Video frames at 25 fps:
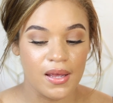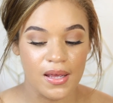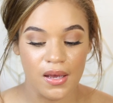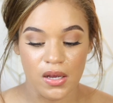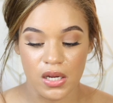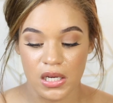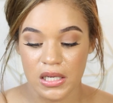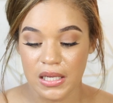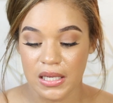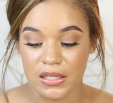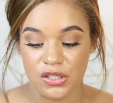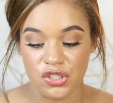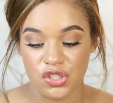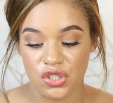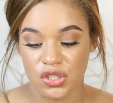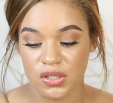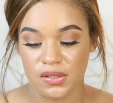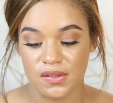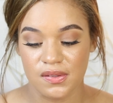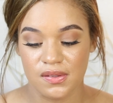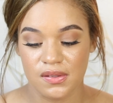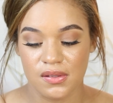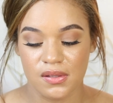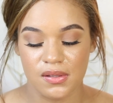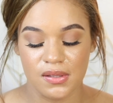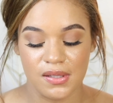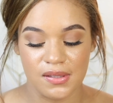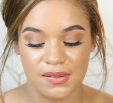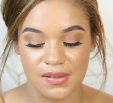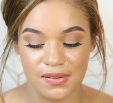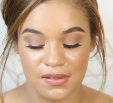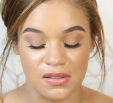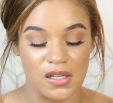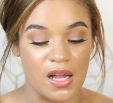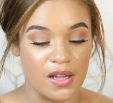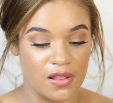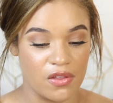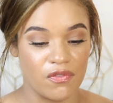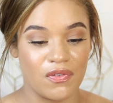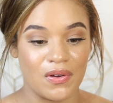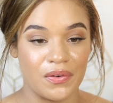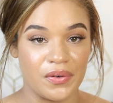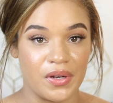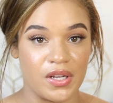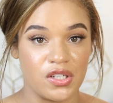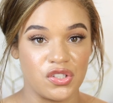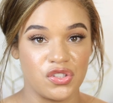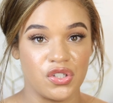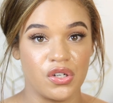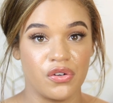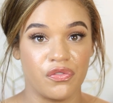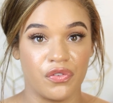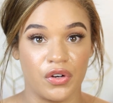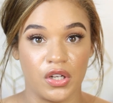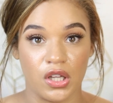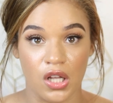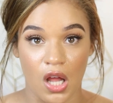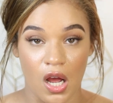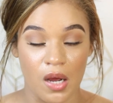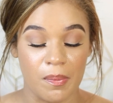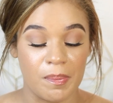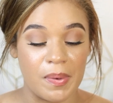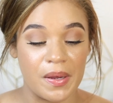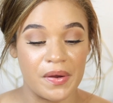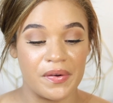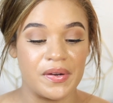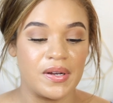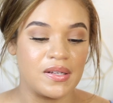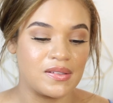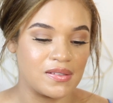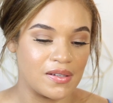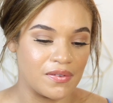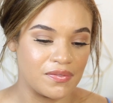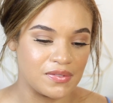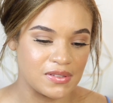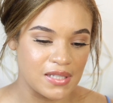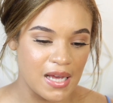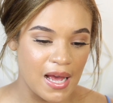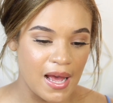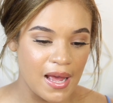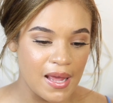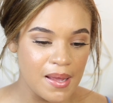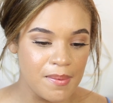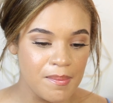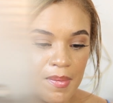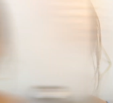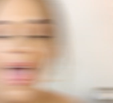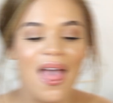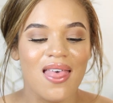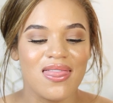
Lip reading: It's just, this is not the foundation for long periods of time.